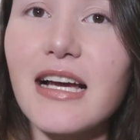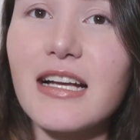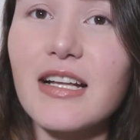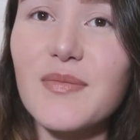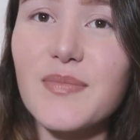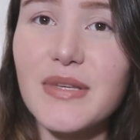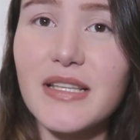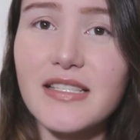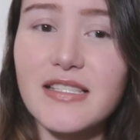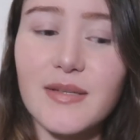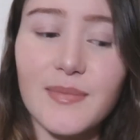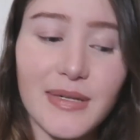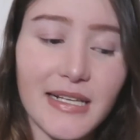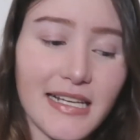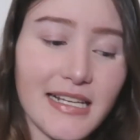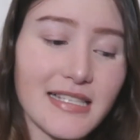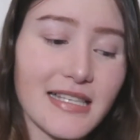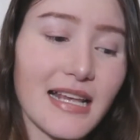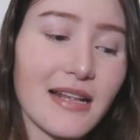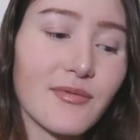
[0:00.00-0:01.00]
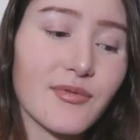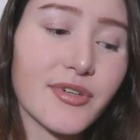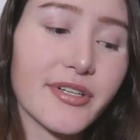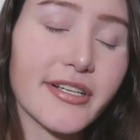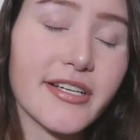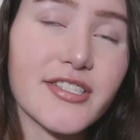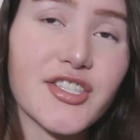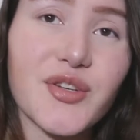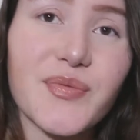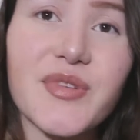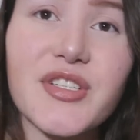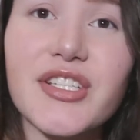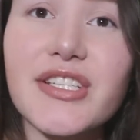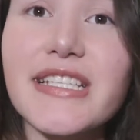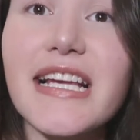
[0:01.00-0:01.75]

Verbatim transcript: at a pizza place and rude customers,